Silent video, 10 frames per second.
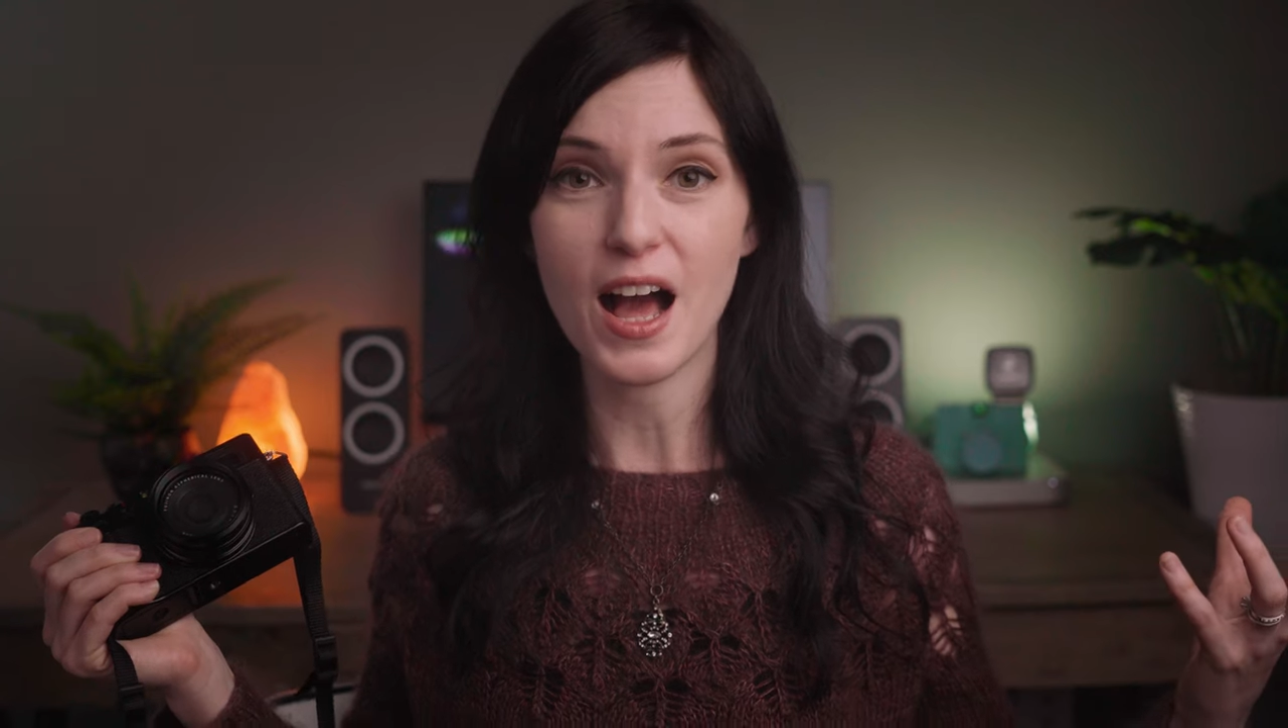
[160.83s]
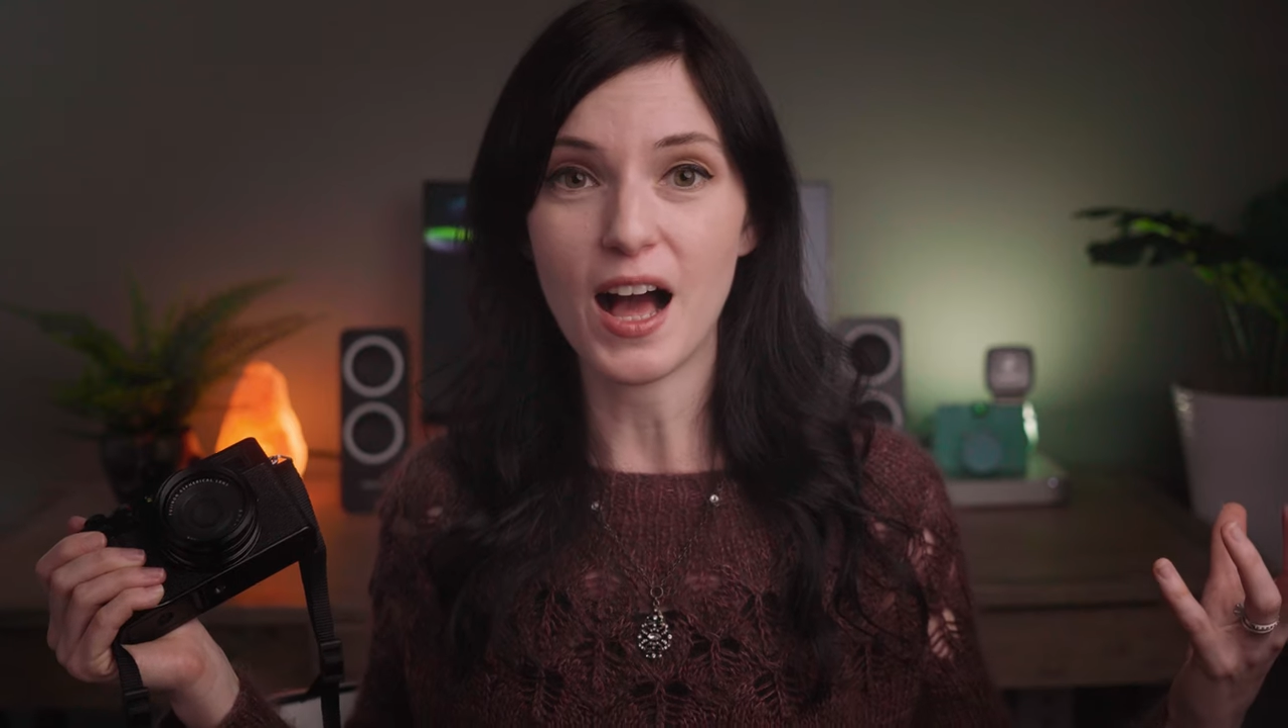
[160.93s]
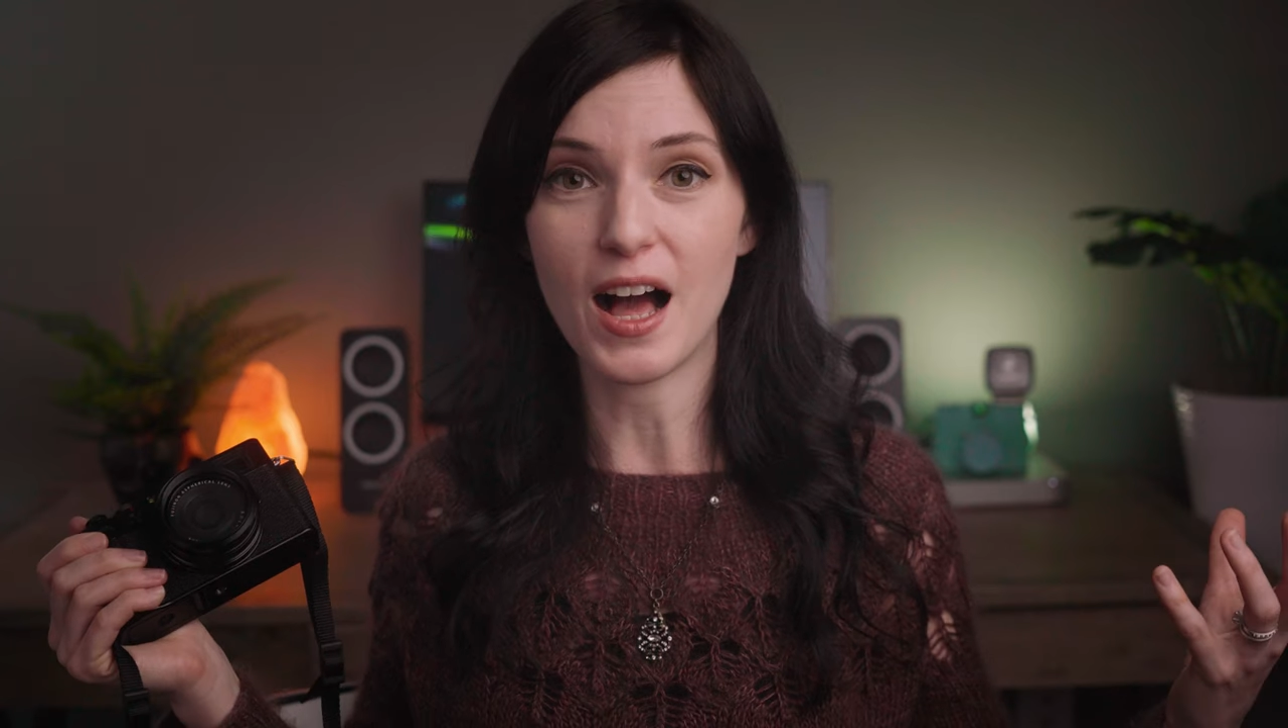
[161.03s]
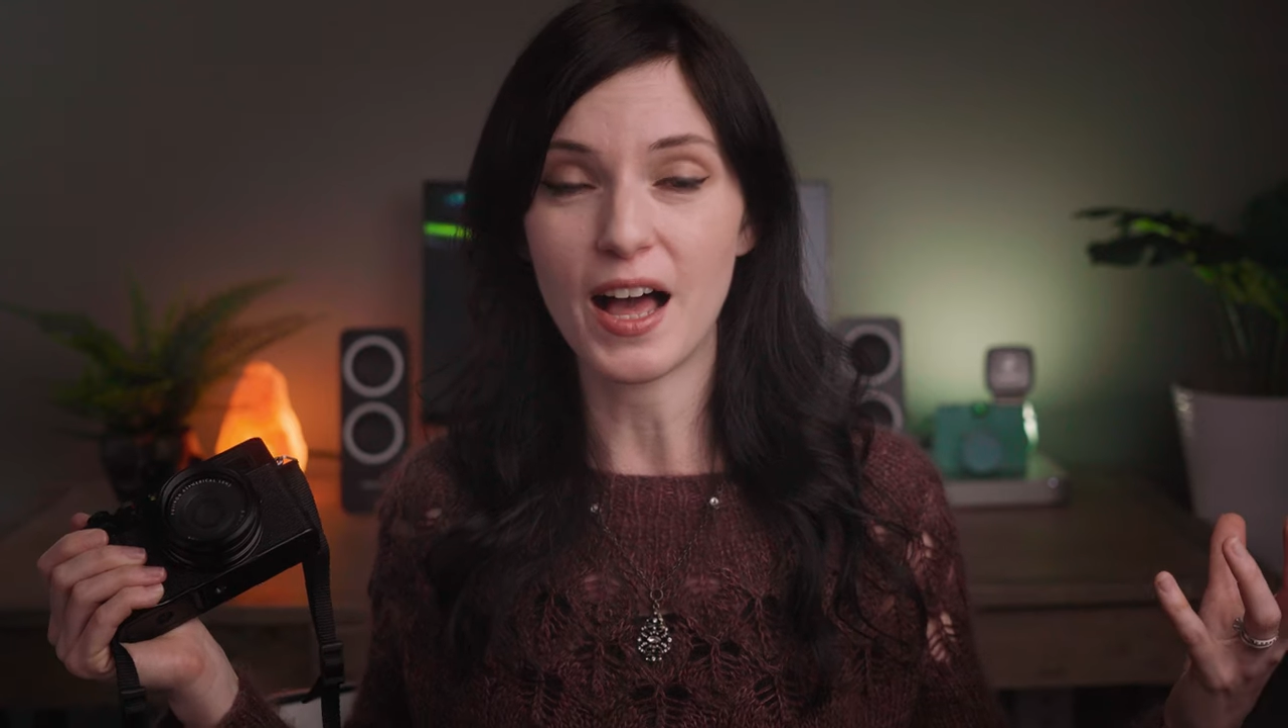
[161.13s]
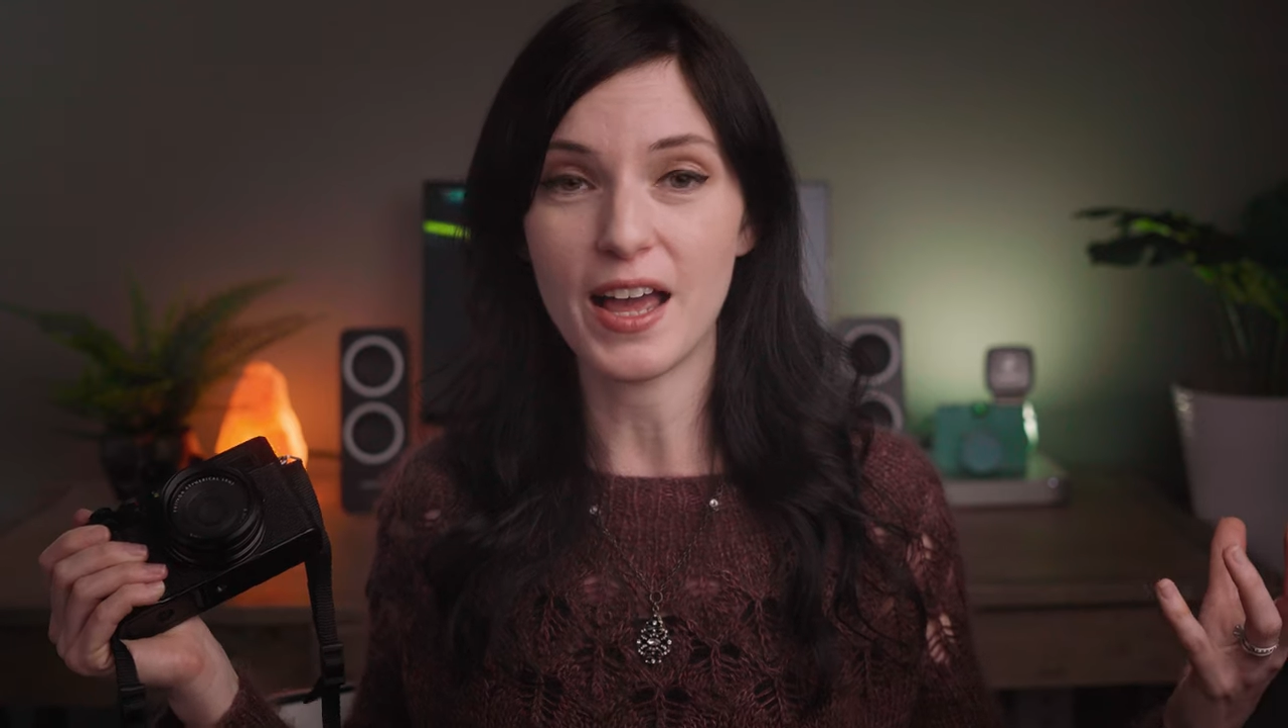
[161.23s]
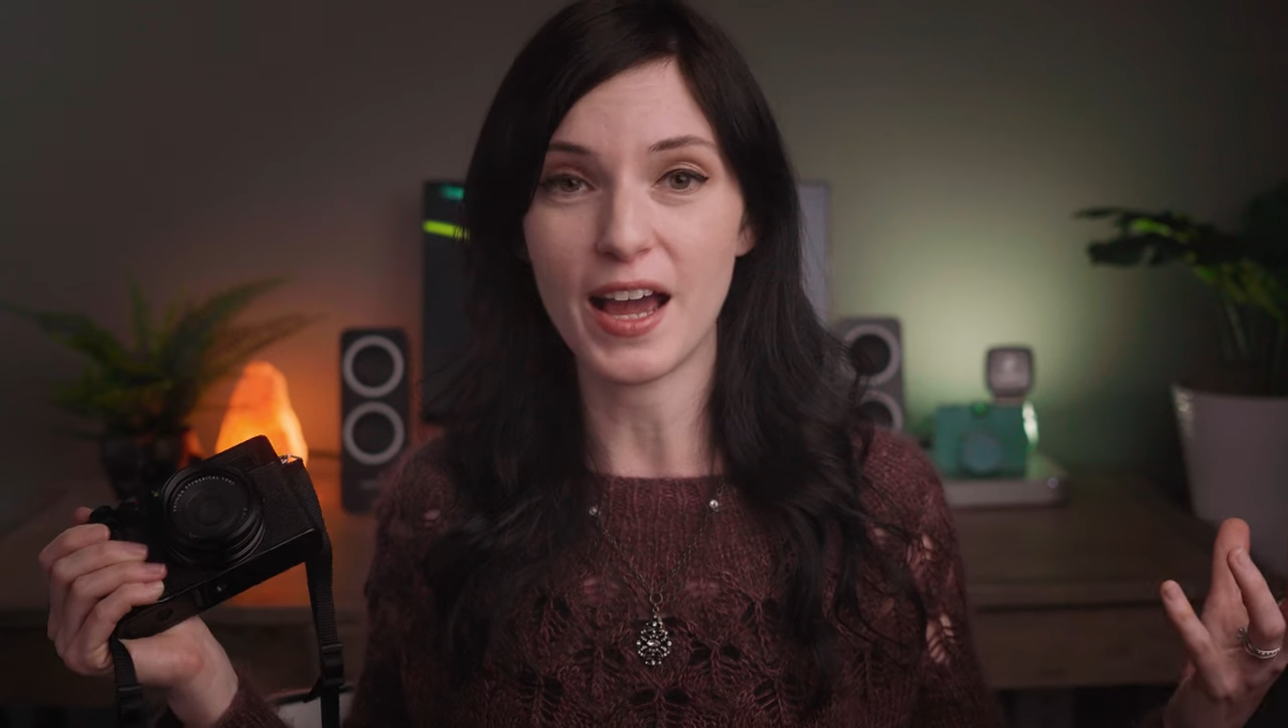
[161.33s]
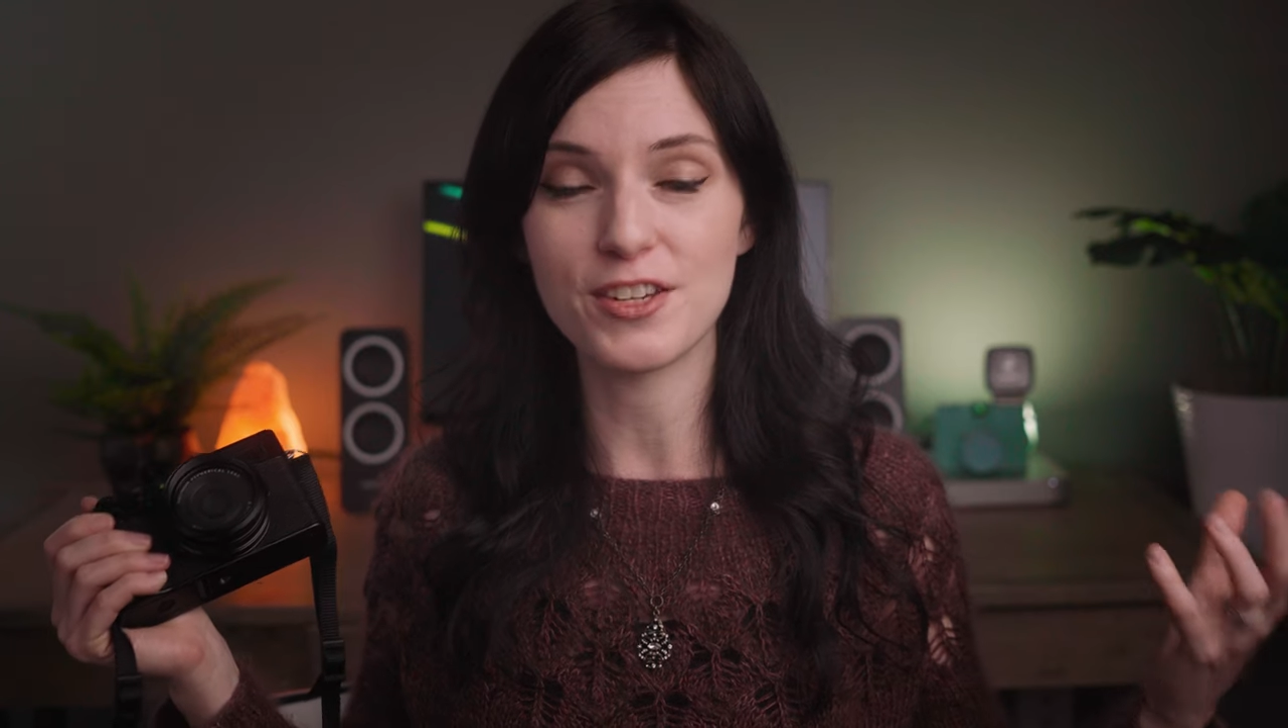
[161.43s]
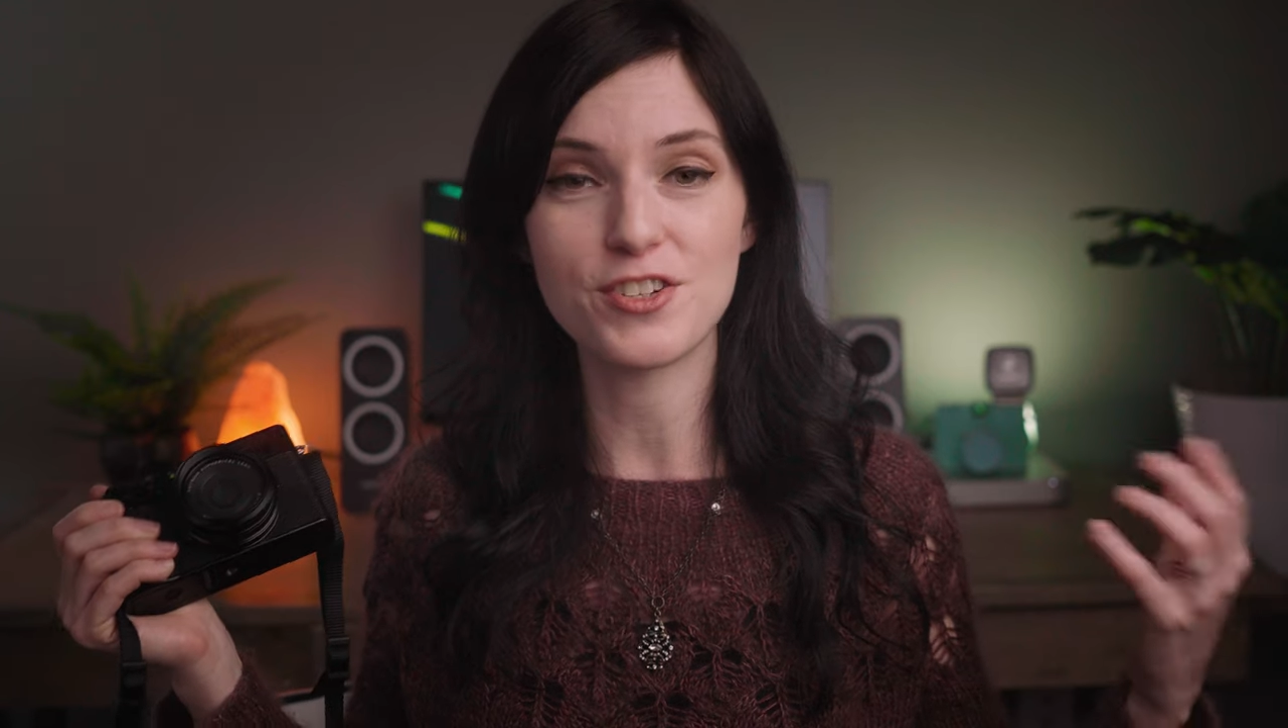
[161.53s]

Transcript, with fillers: uh, I